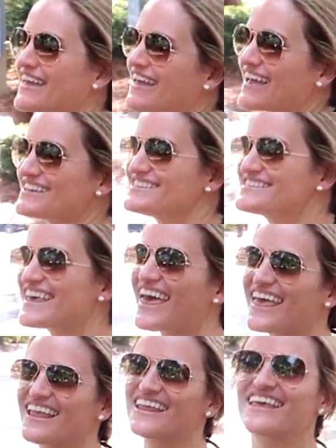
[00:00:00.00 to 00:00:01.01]
Like I
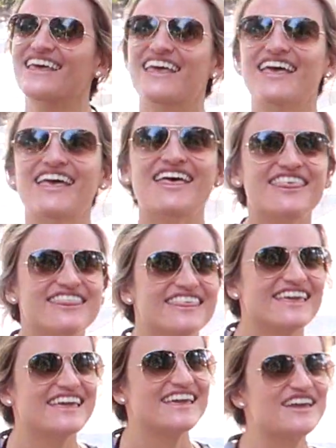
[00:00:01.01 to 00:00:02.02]
said,
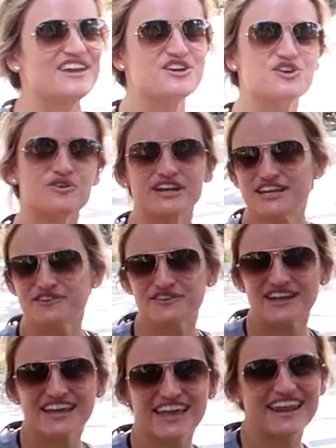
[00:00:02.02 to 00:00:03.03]
the
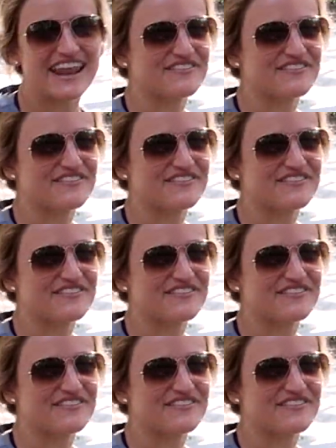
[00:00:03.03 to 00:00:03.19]
greenery and